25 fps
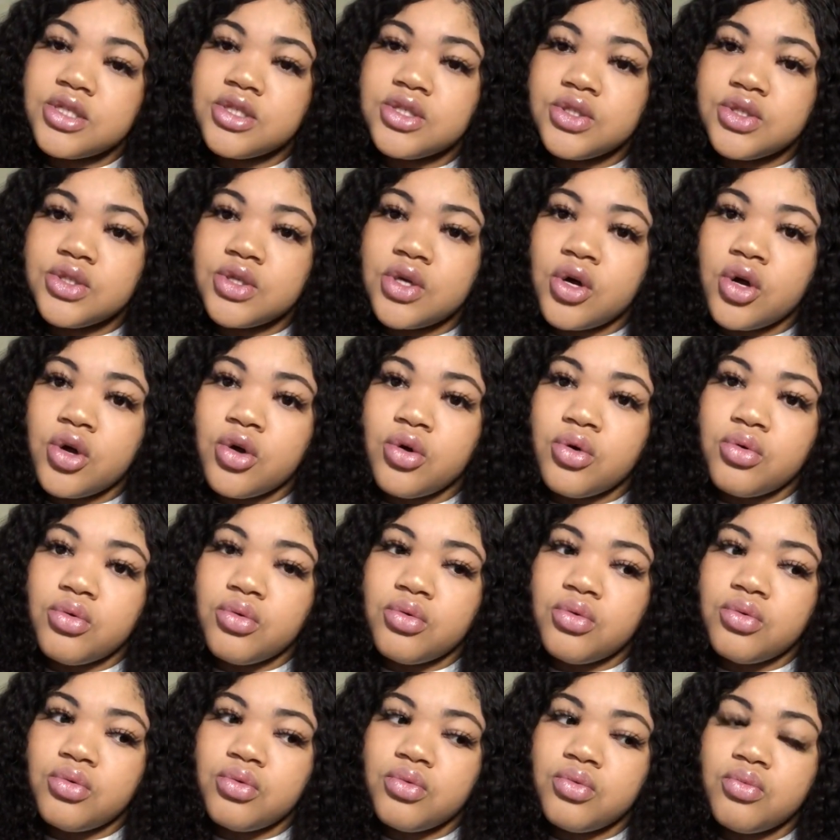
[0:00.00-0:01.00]

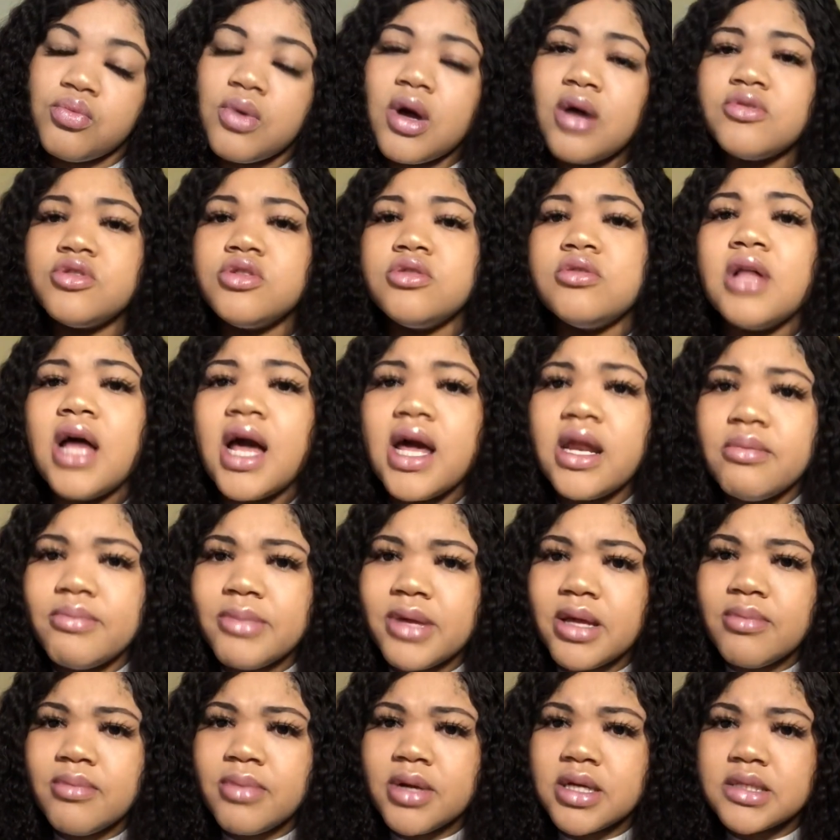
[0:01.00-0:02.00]
So why would you lie to me
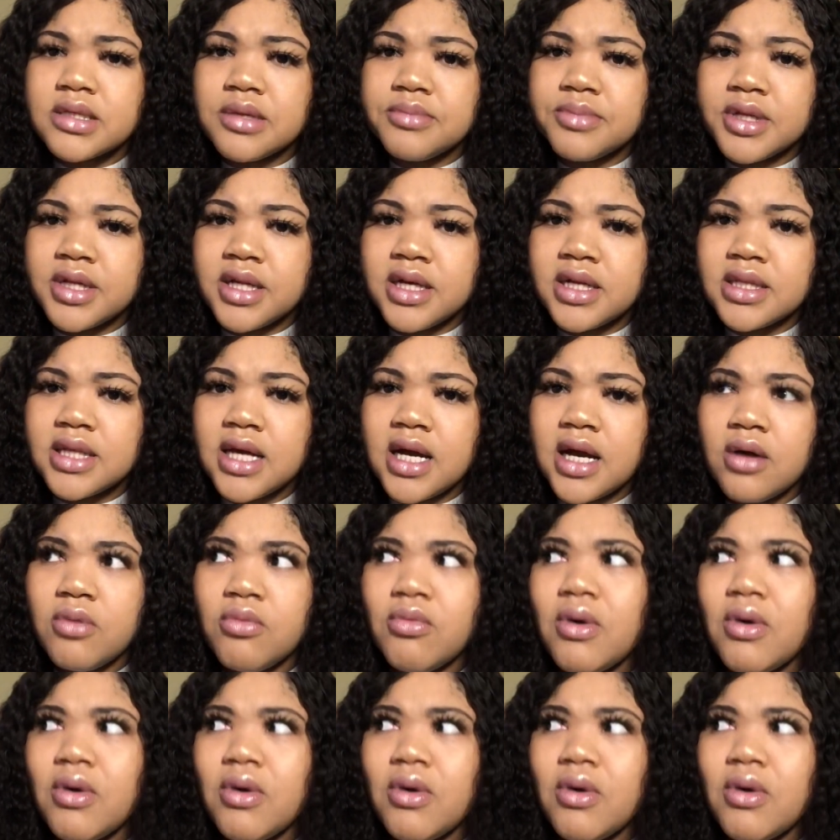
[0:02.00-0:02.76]
about something like that?